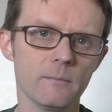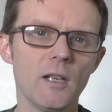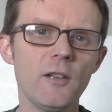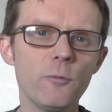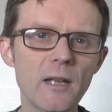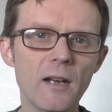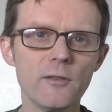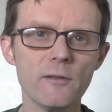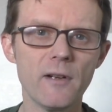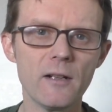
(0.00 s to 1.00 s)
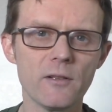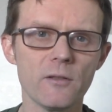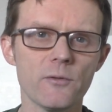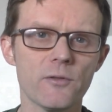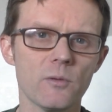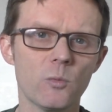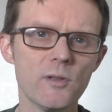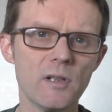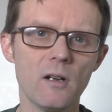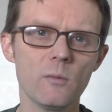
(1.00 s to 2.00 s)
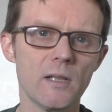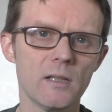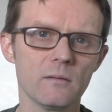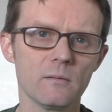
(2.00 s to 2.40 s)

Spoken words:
If we have no values, what are we?